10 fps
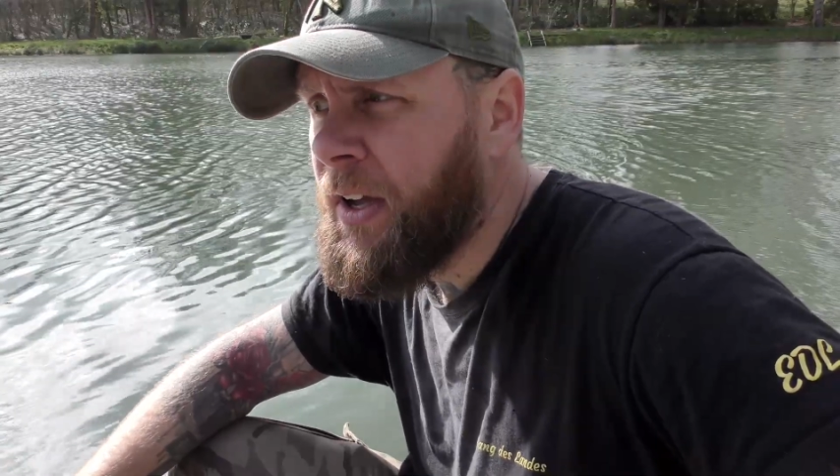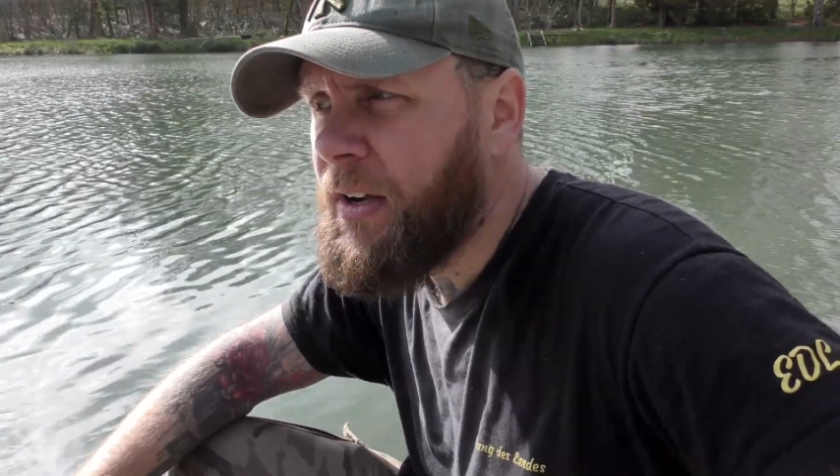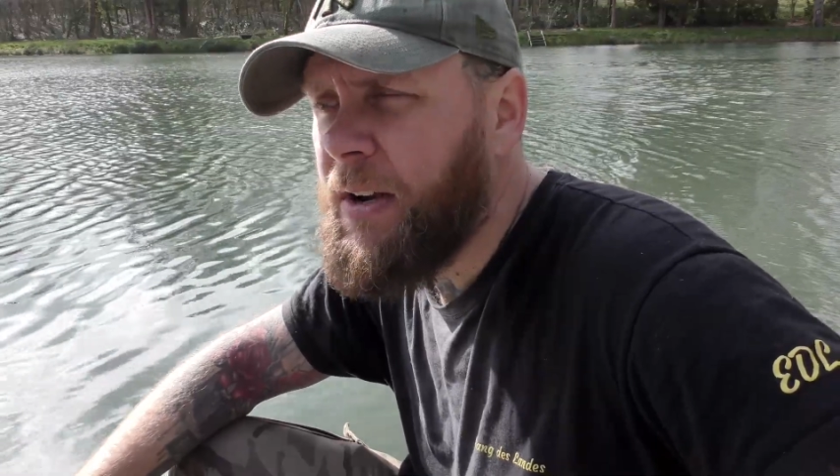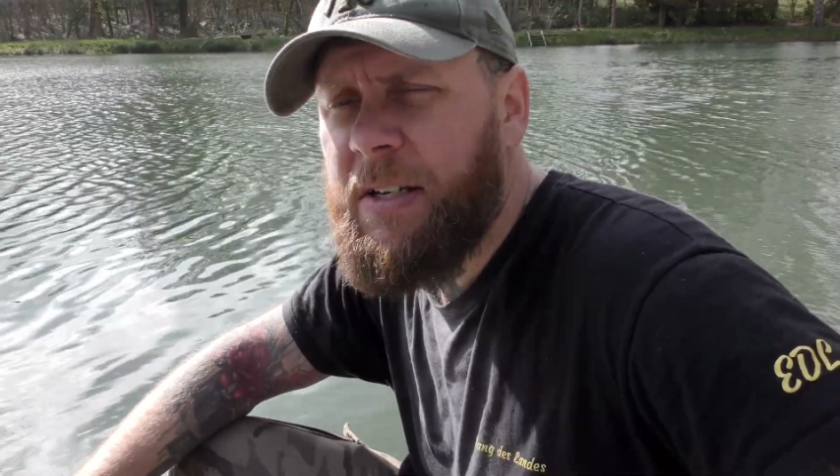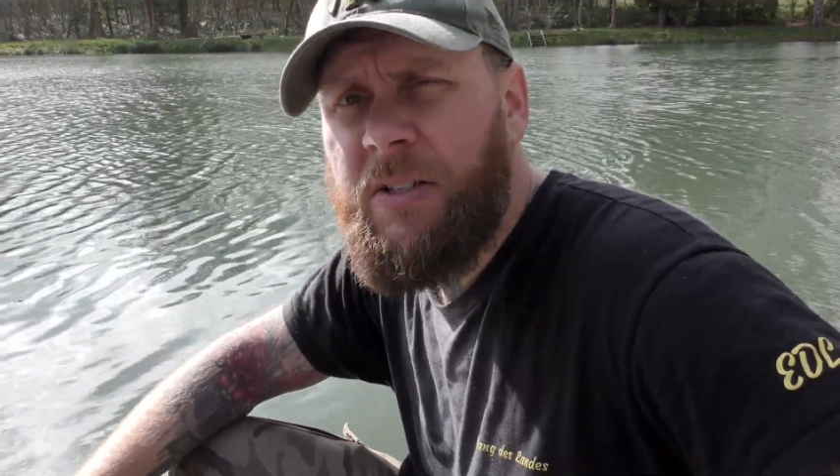
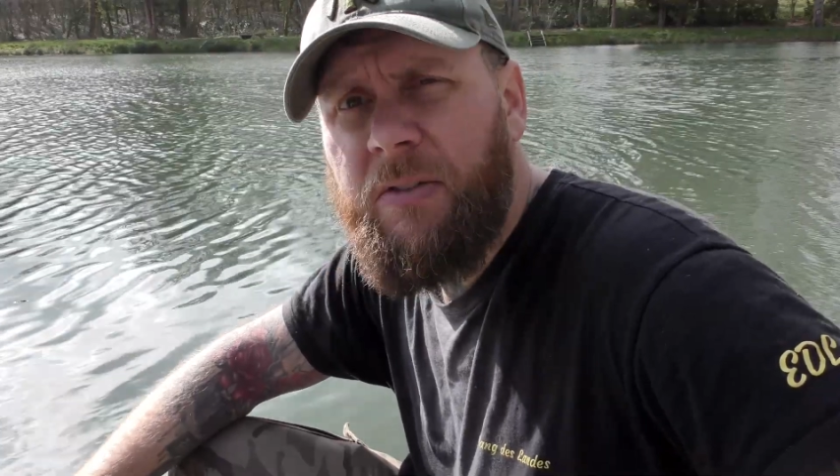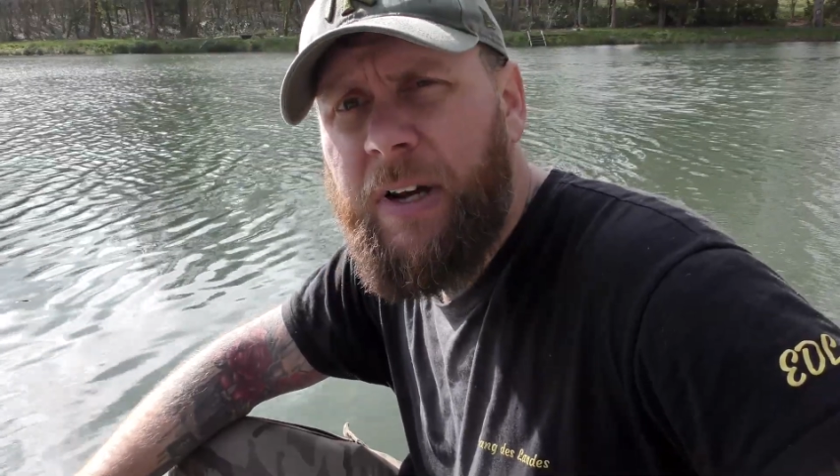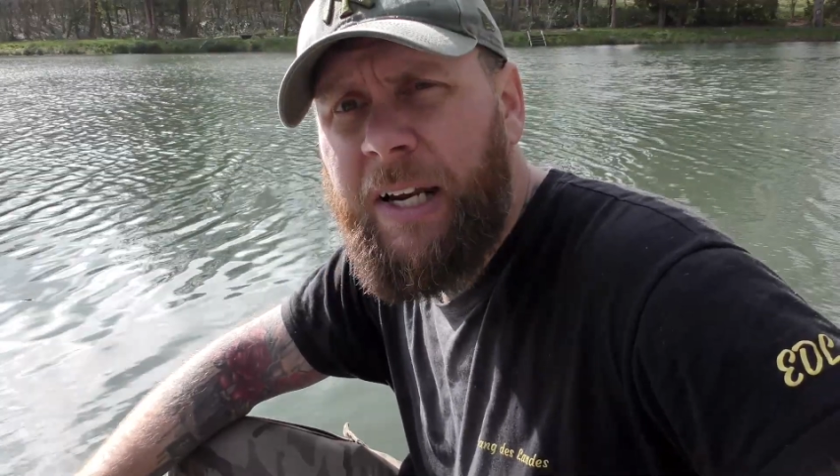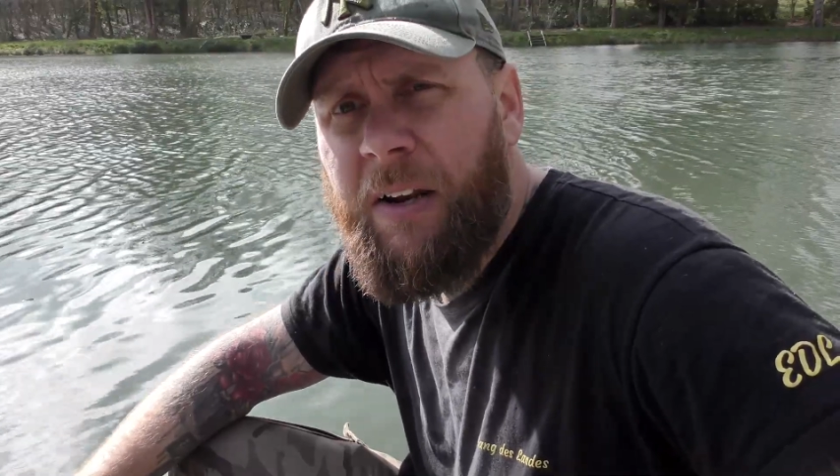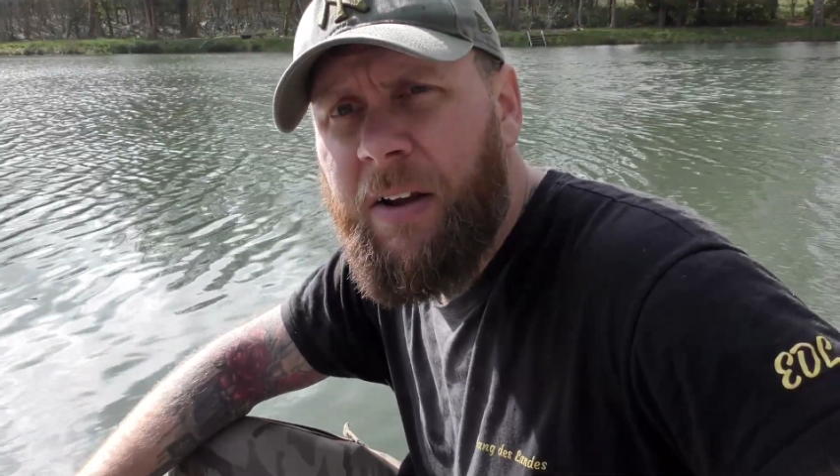unless you've
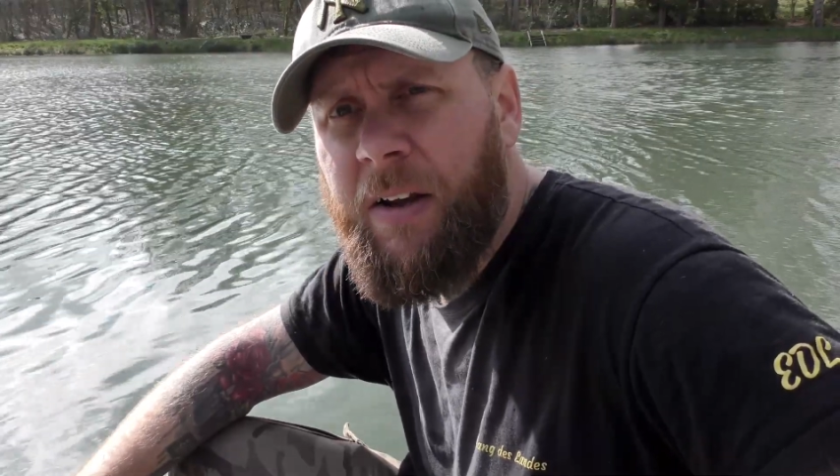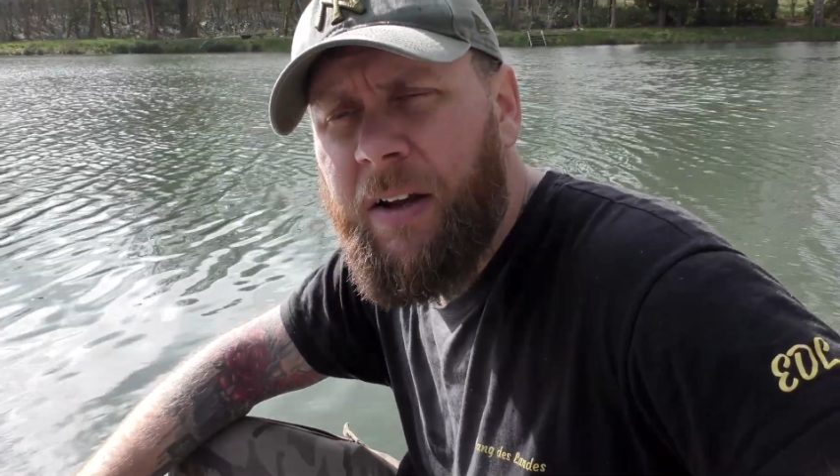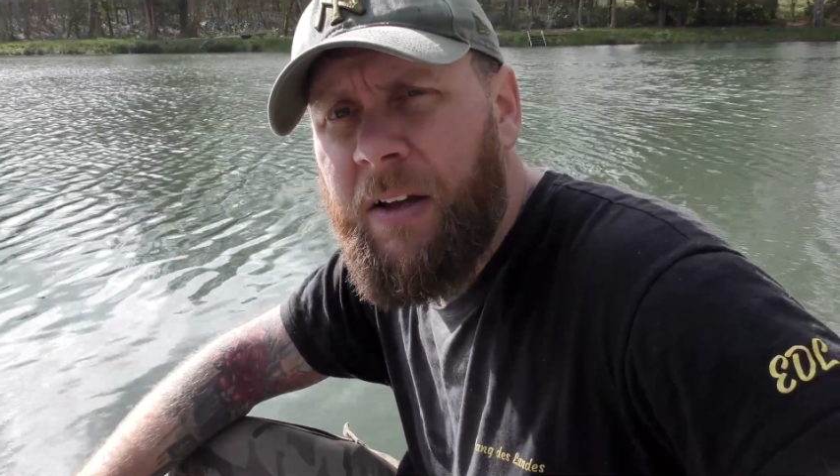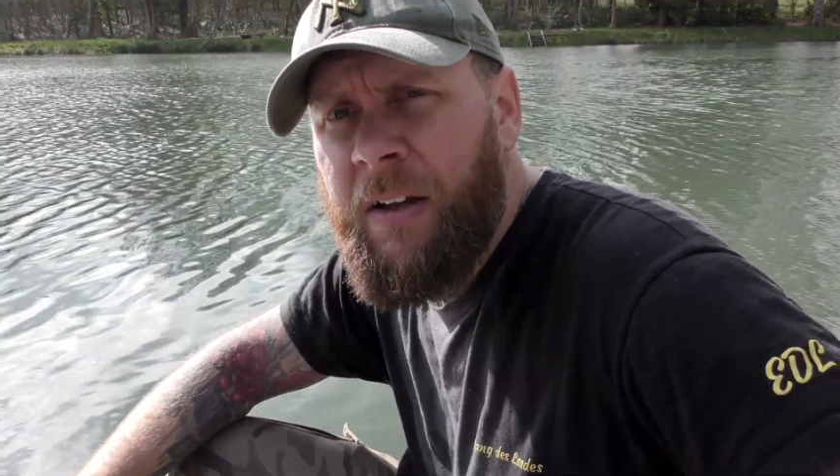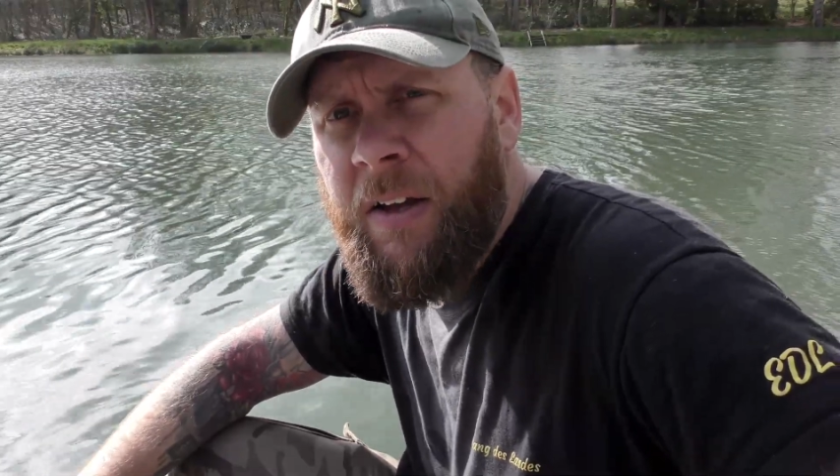had like
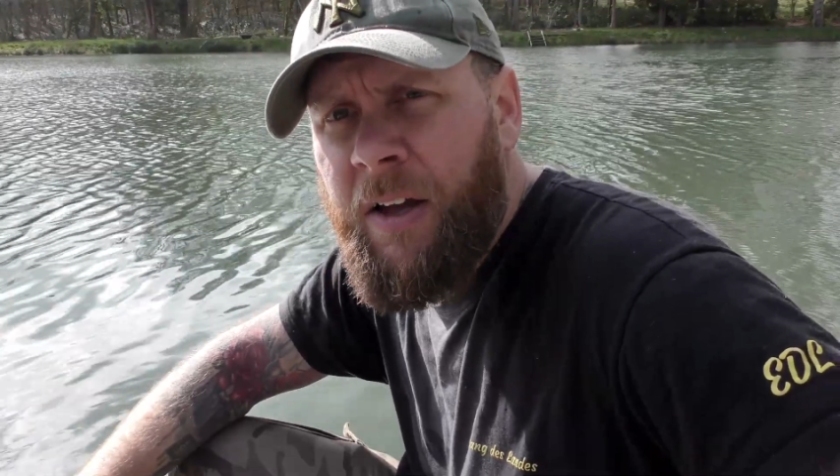a